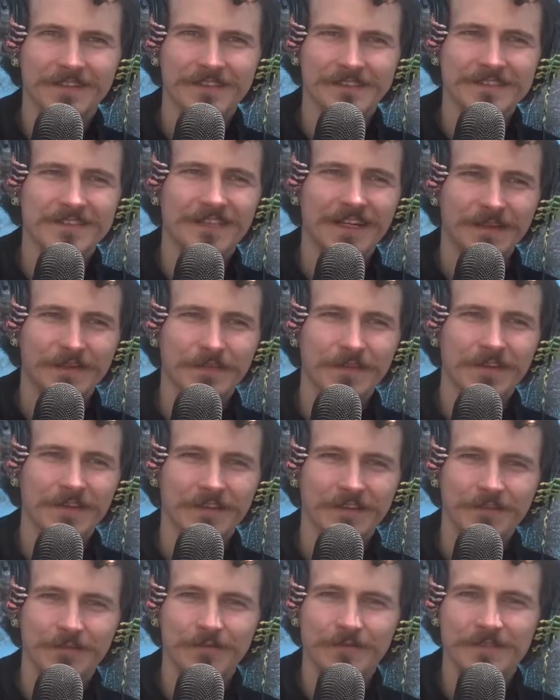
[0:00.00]
this time I
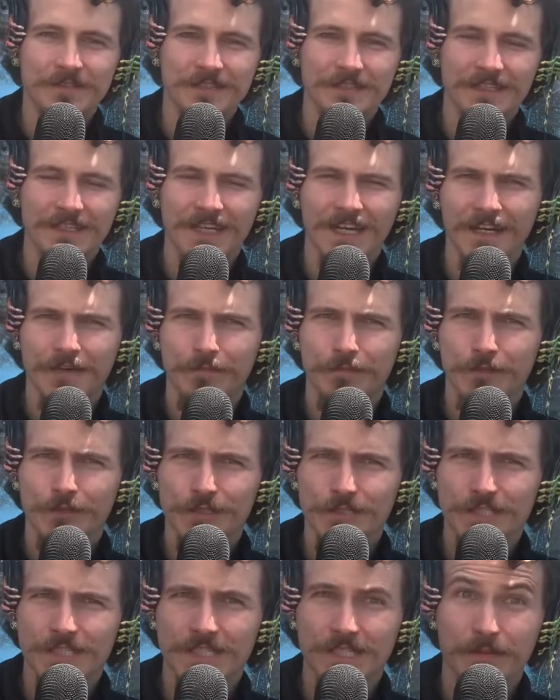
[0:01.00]
think he was uh, kind of
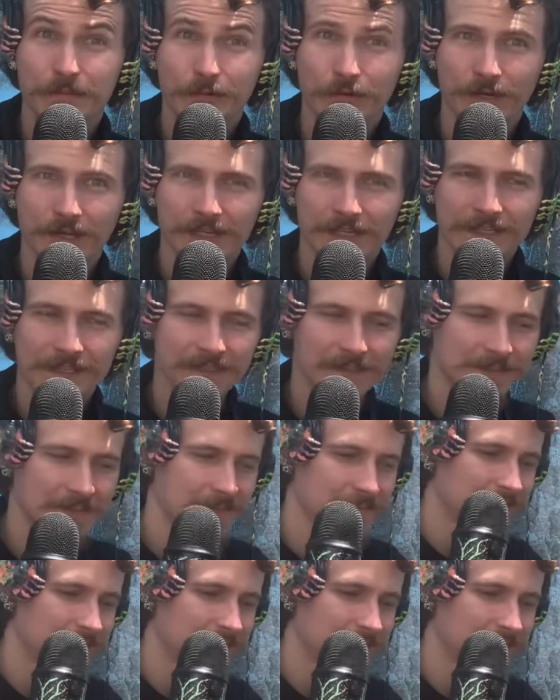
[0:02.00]
pushed to the brink.